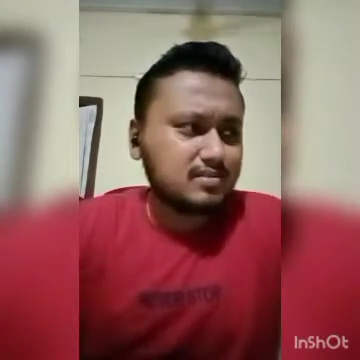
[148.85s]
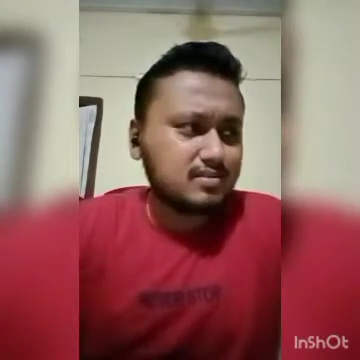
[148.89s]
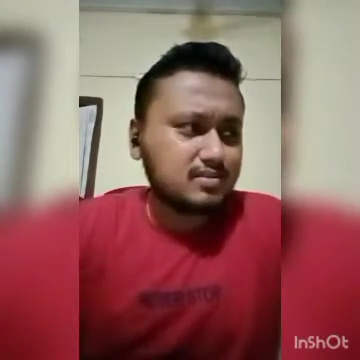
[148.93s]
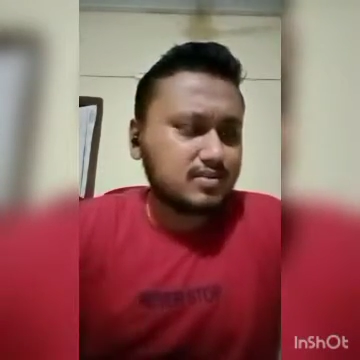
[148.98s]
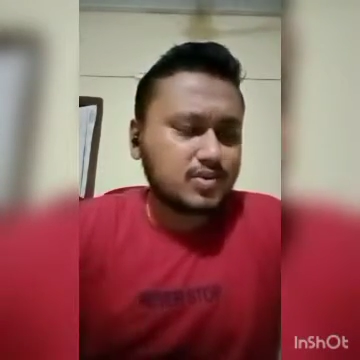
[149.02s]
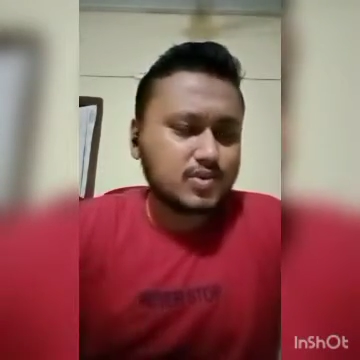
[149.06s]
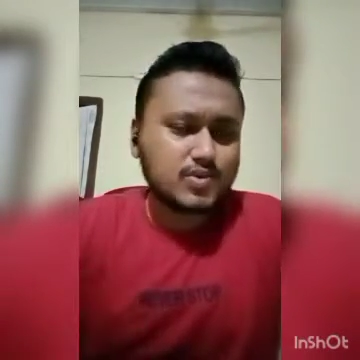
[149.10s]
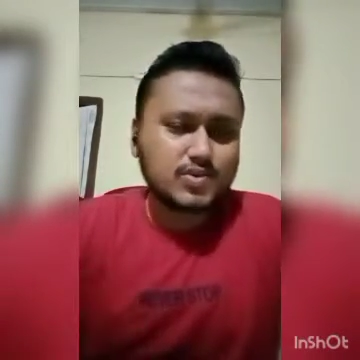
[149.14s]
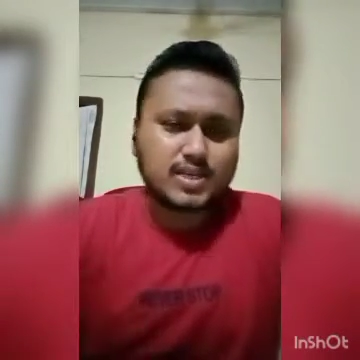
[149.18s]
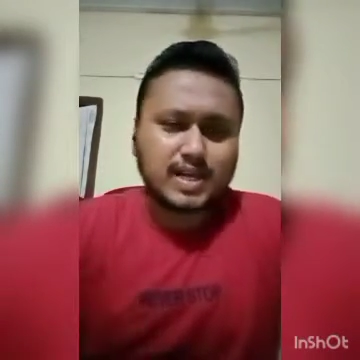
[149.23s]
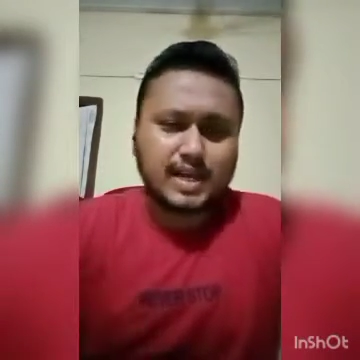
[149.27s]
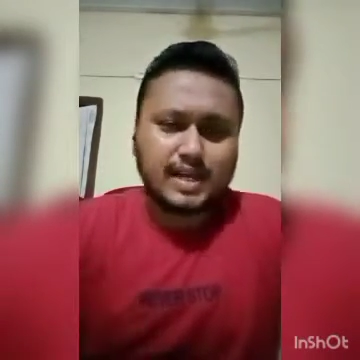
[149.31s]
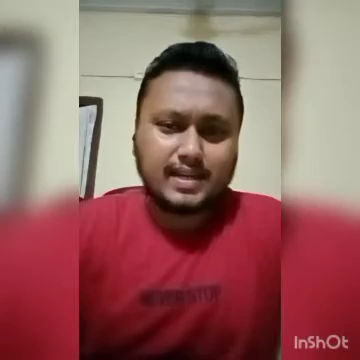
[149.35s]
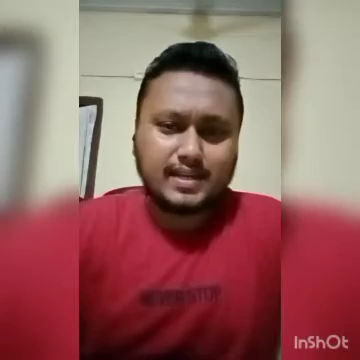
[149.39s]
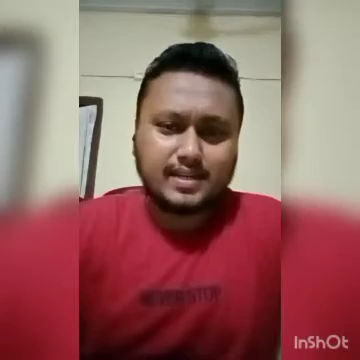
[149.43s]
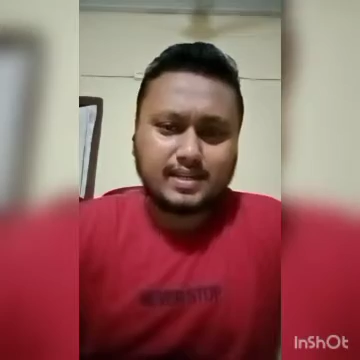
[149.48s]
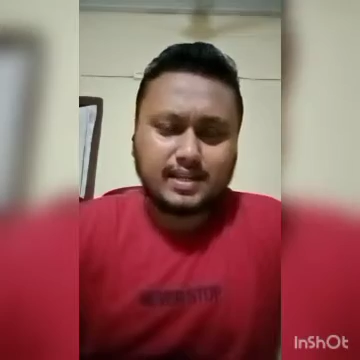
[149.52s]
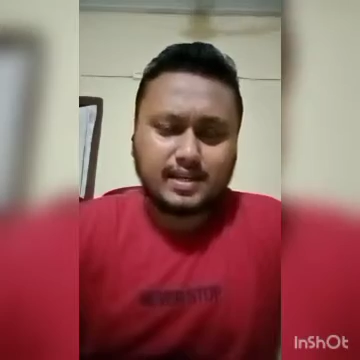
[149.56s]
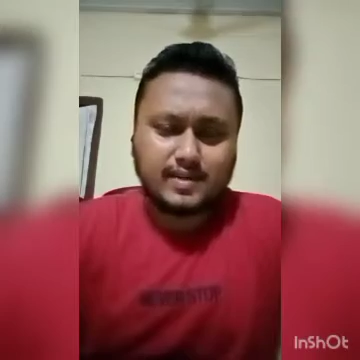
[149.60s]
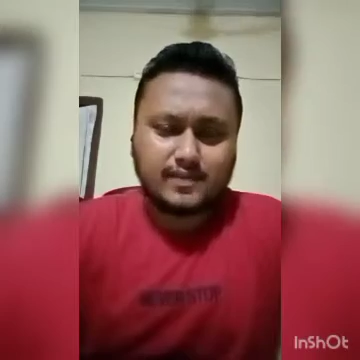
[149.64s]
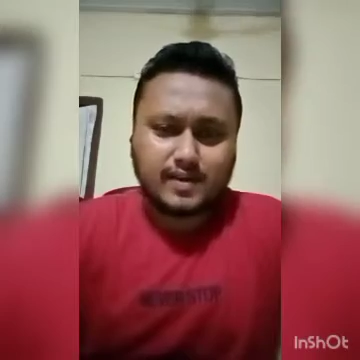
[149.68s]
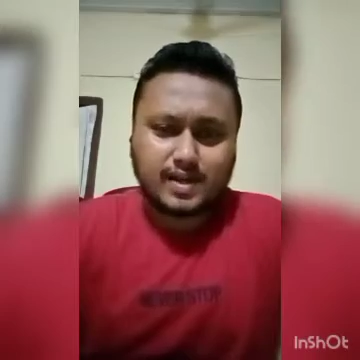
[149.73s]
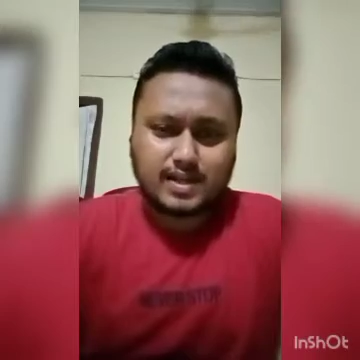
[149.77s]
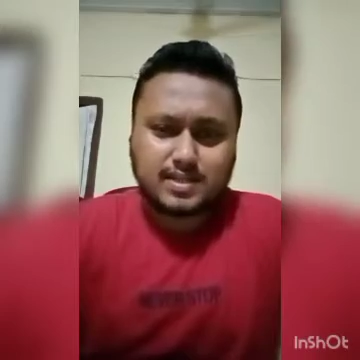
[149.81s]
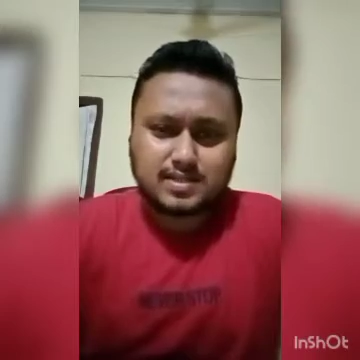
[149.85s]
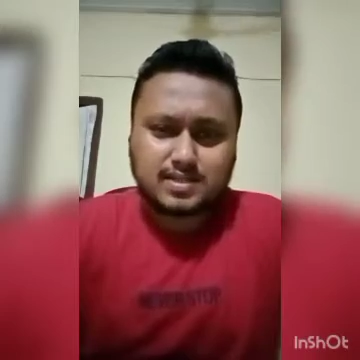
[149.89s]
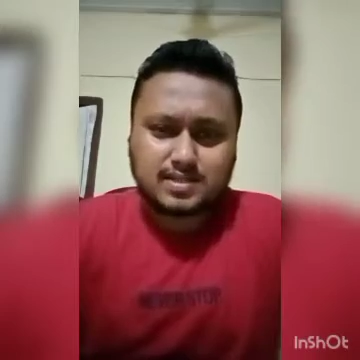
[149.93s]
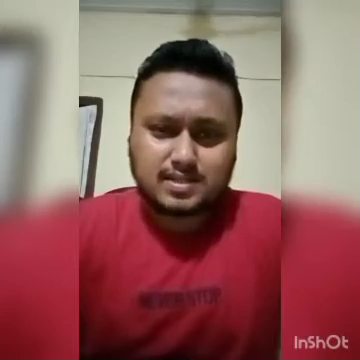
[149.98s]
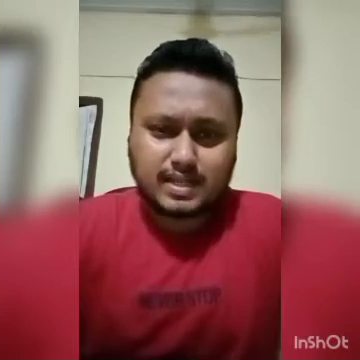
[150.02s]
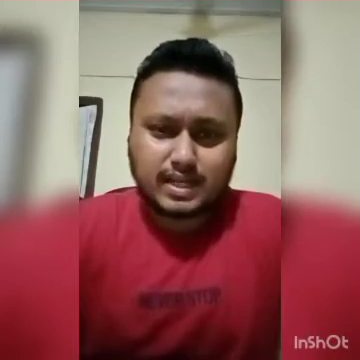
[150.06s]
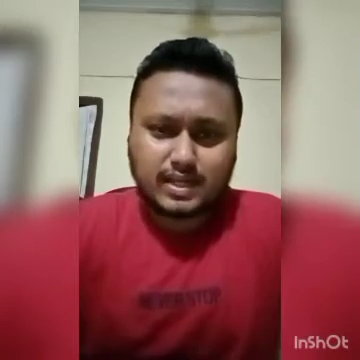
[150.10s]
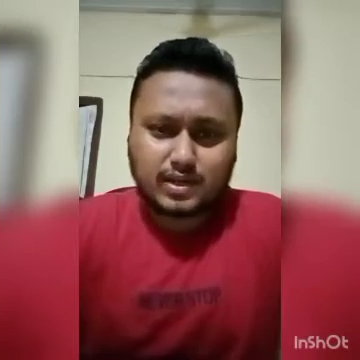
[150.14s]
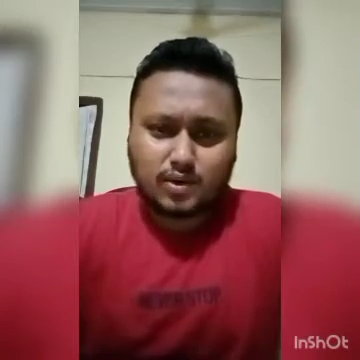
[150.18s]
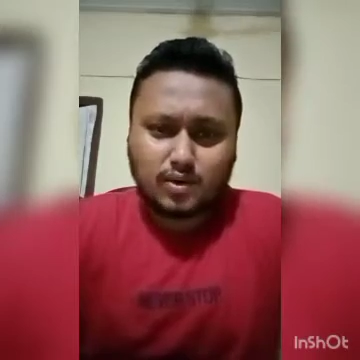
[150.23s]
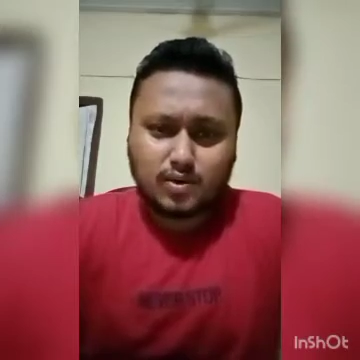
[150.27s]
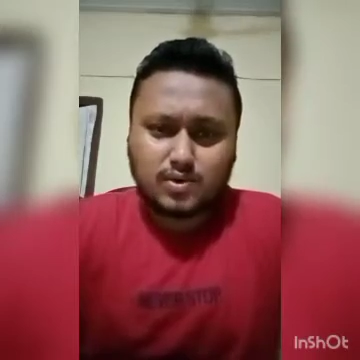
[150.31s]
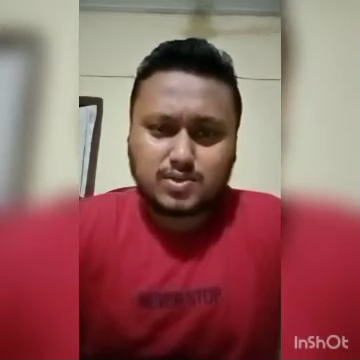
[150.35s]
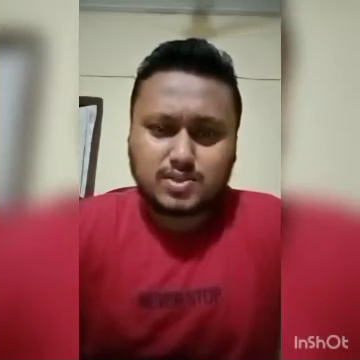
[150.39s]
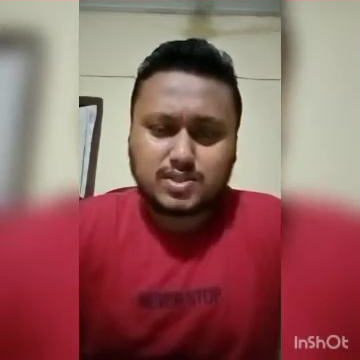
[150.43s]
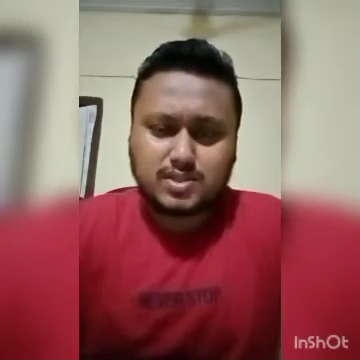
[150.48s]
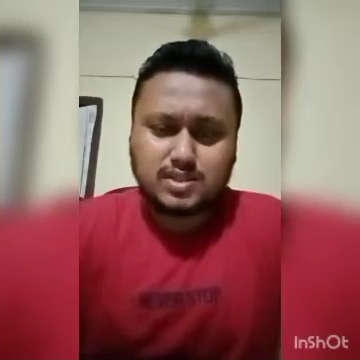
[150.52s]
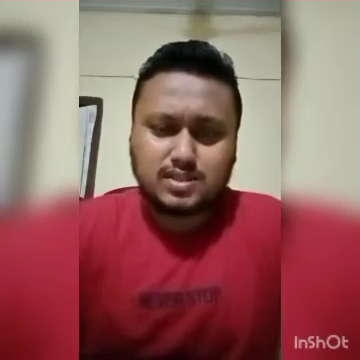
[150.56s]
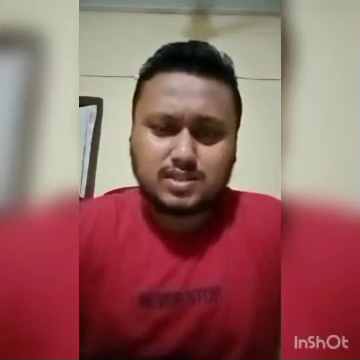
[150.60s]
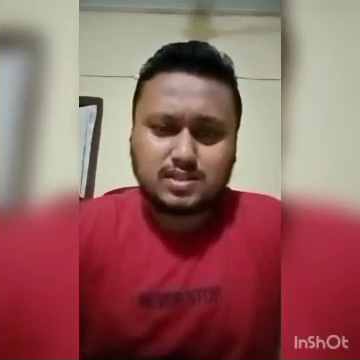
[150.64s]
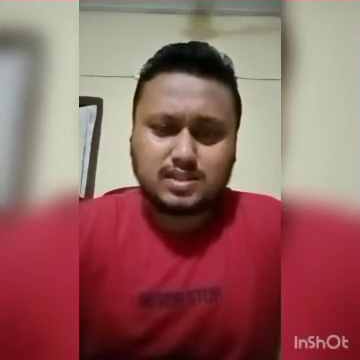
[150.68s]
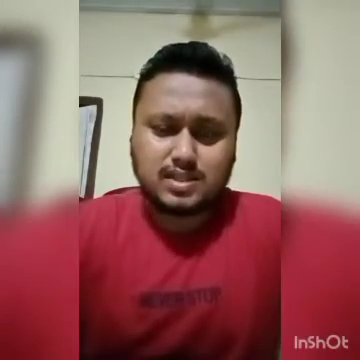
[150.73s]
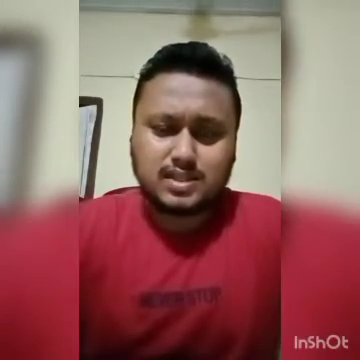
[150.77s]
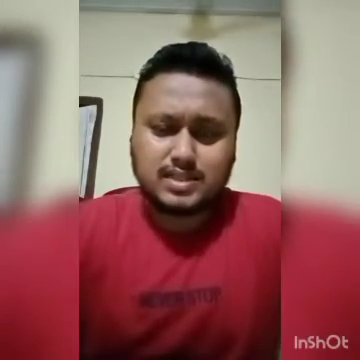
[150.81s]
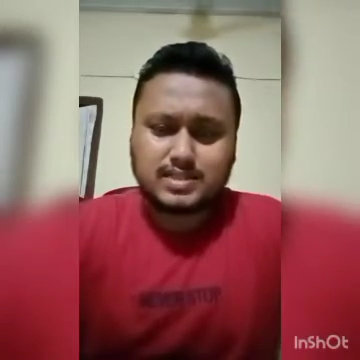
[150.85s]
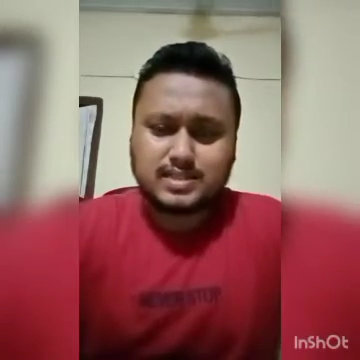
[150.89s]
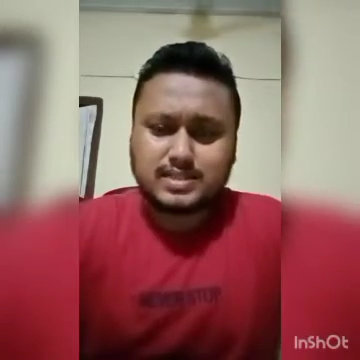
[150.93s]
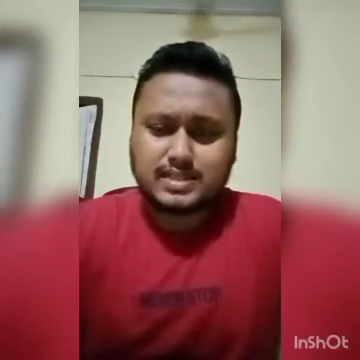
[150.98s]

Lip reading: society, advanced technology, this,